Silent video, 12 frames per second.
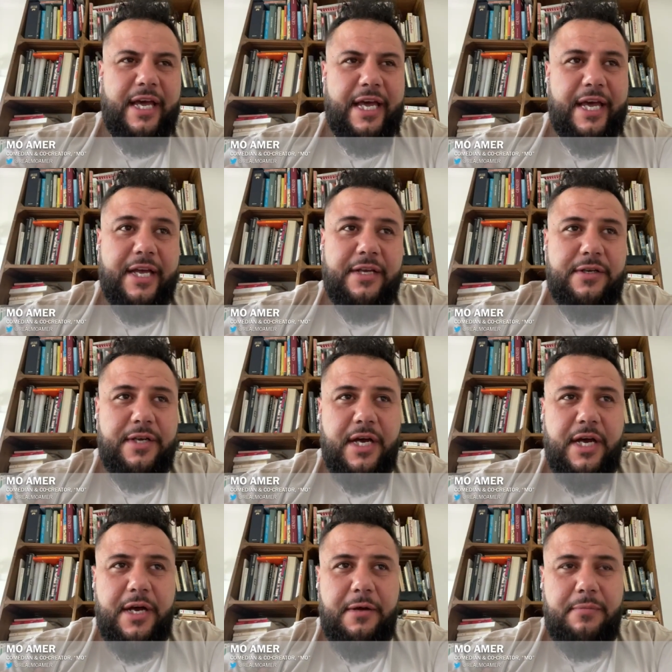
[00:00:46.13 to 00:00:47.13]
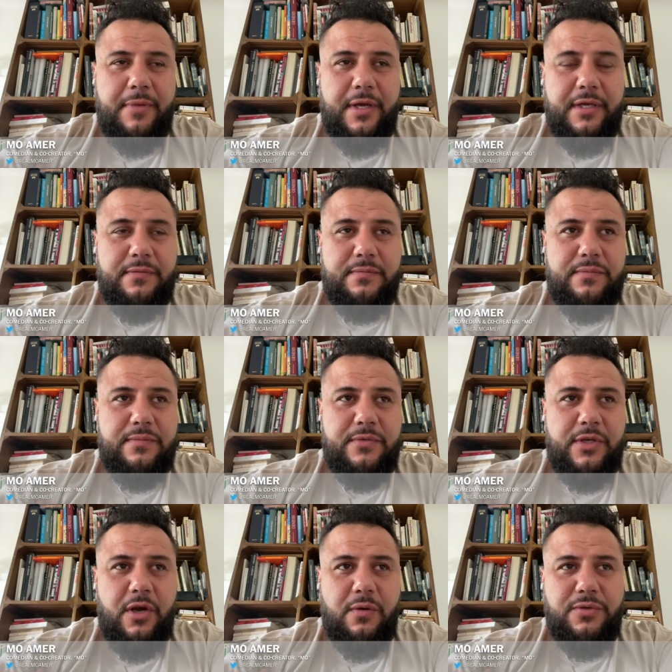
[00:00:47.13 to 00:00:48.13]
And um, and
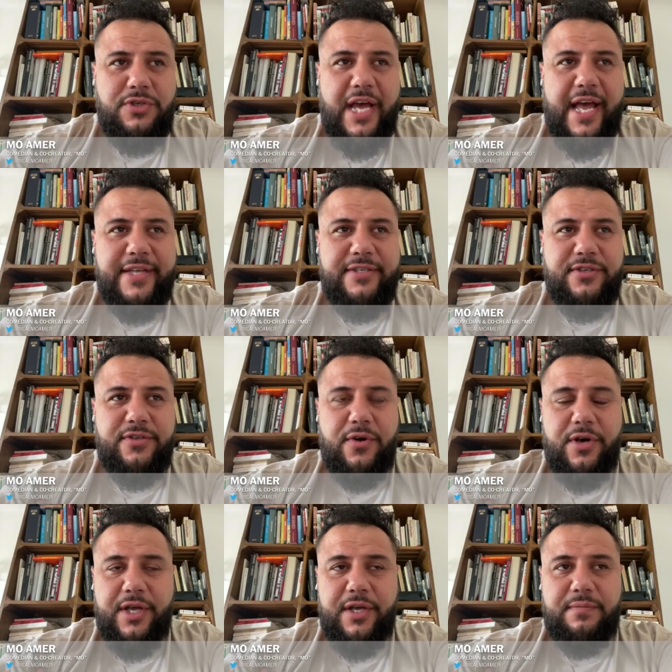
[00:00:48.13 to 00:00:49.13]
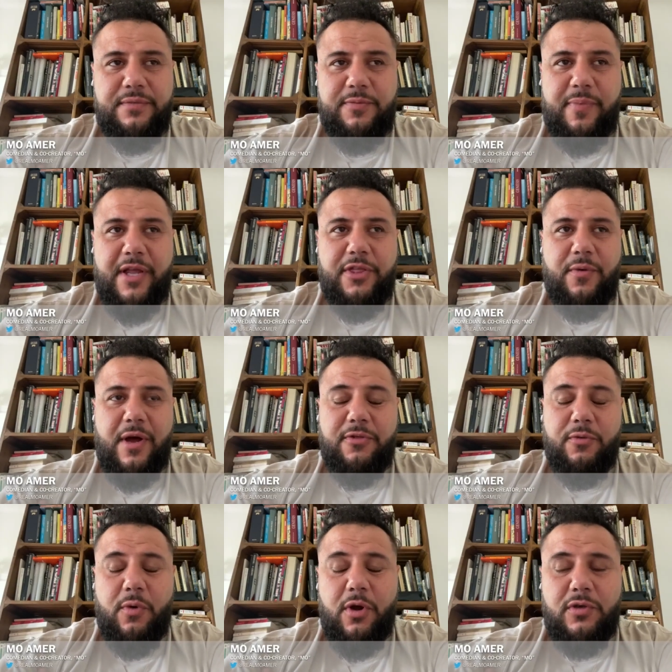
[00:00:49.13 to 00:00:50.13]
you know, jazz is already spread throughout
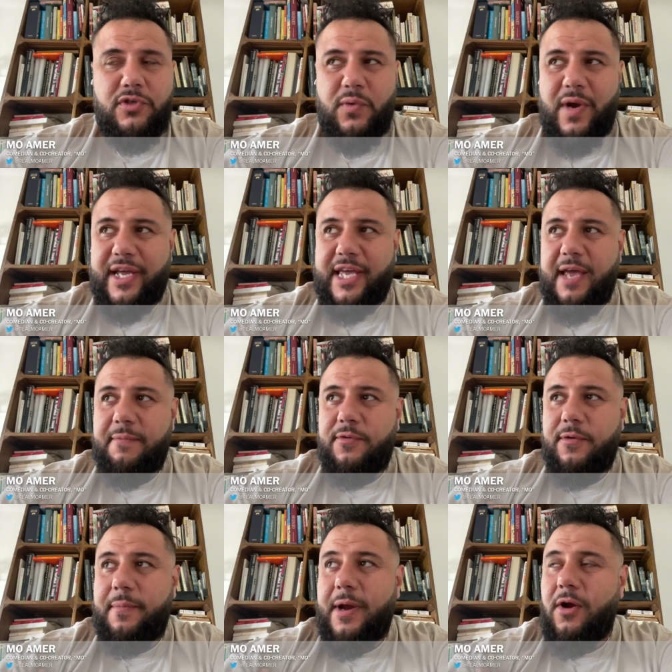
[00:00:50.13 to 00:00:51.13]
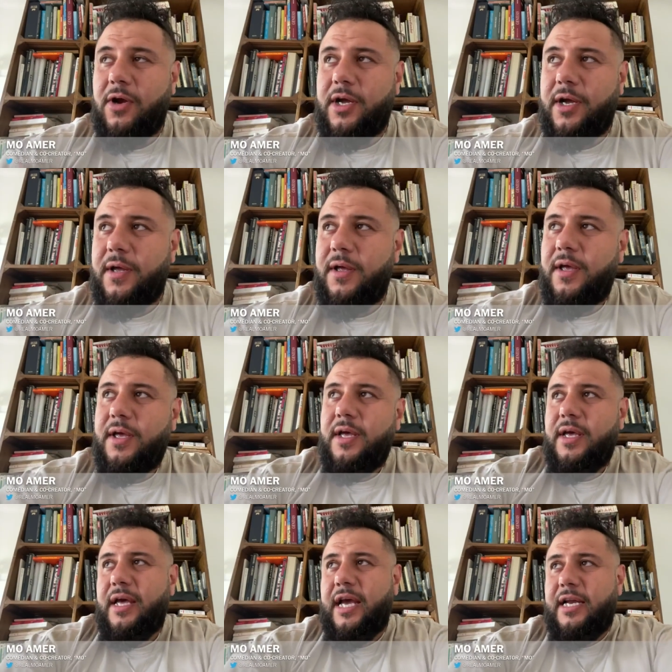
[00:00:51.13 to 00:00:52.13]
the world. So when I came to America
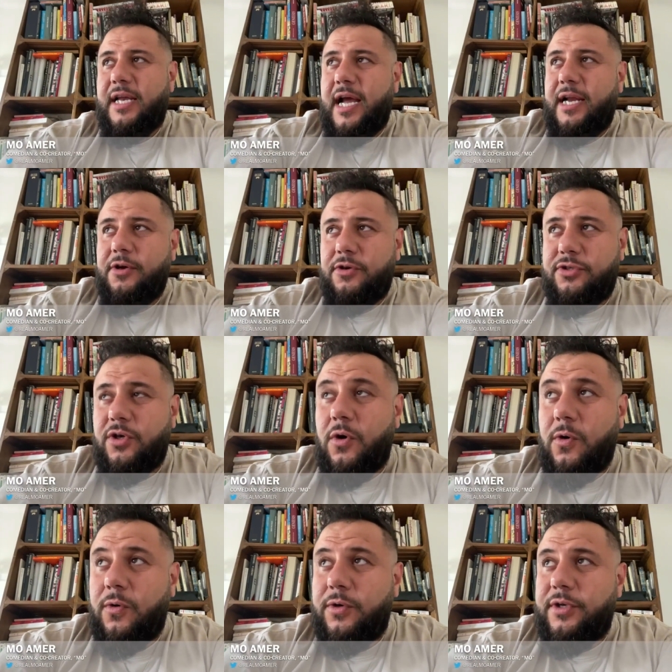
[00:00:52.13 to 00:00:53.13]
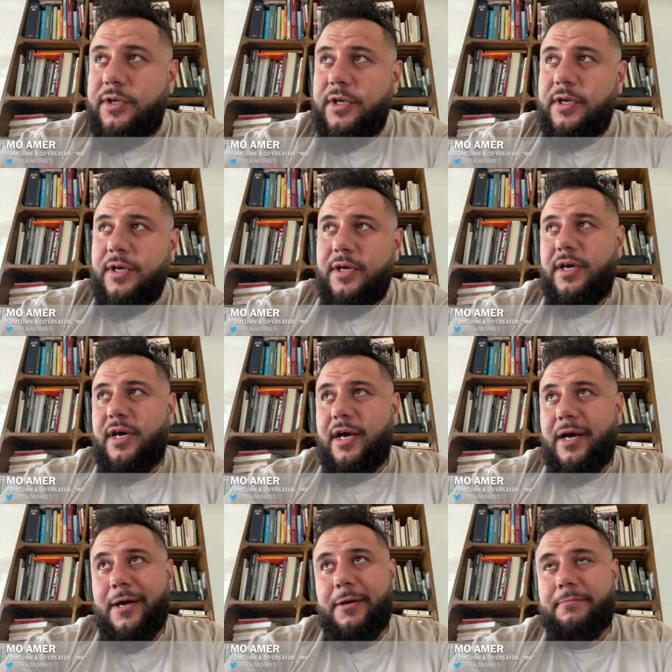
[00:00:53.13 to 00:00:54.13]
at nine years old.
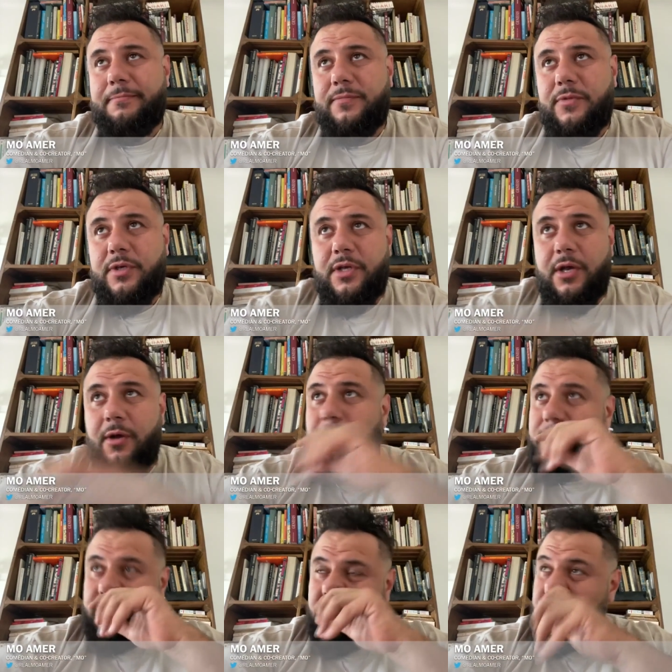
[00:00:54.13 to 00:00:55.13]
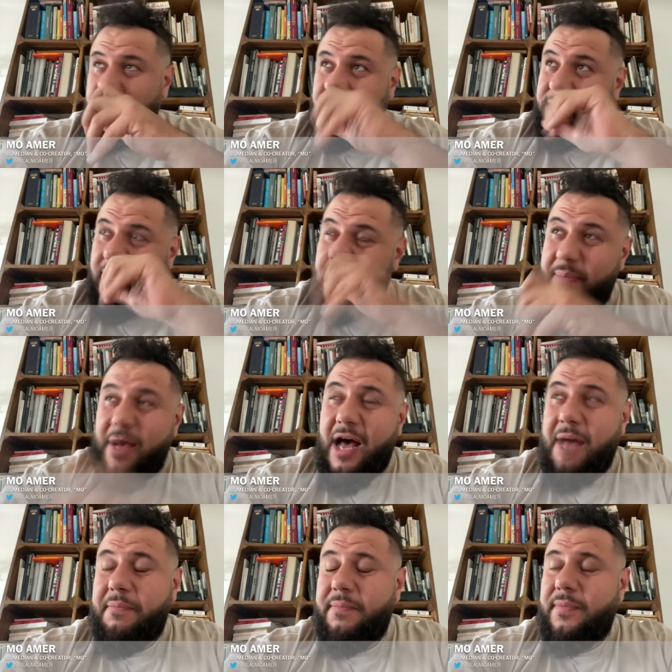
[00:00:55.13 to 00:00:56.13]
Um, you know, it was just a hip
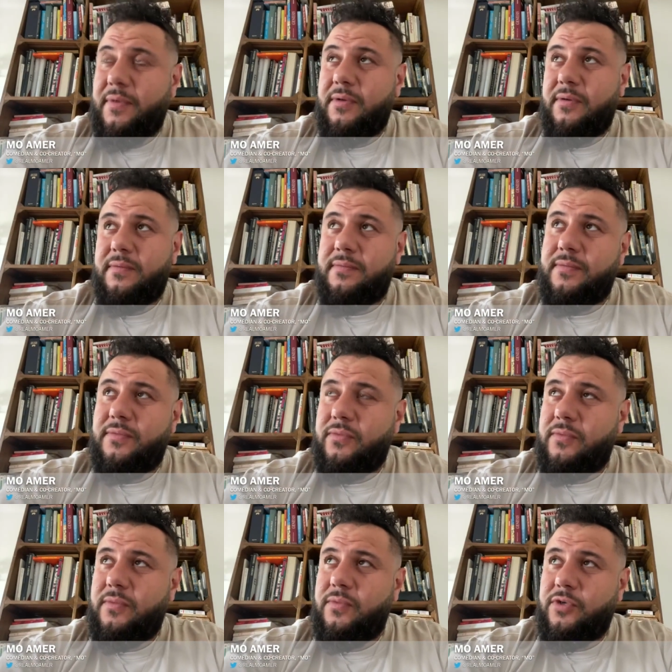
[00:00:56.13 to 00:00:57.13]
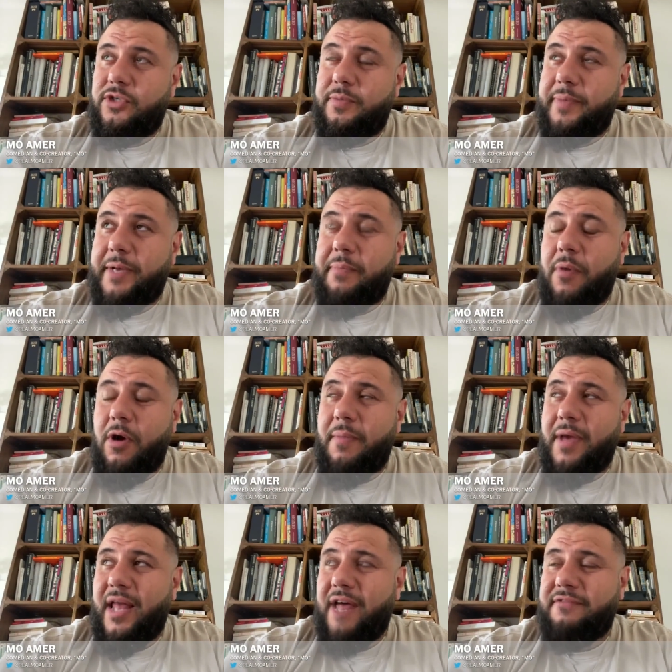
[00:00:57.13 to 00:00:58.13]
hop which is a big part of
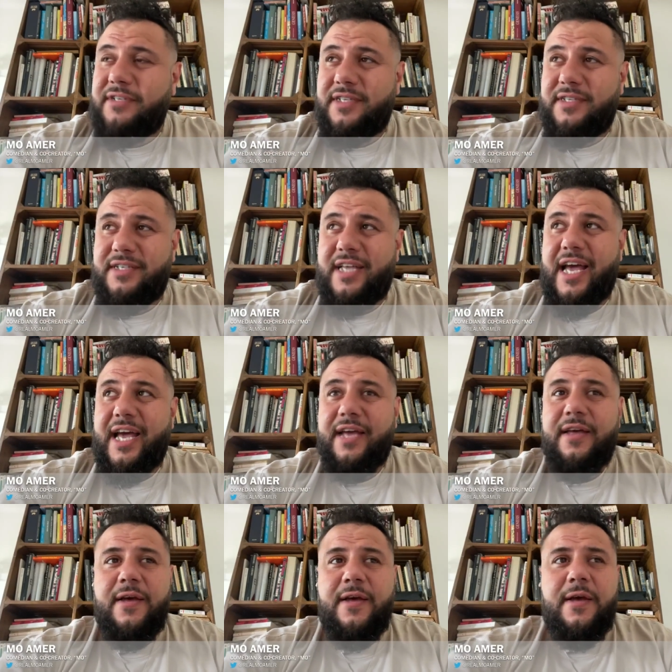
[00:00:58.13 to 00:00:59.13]
my life to this day.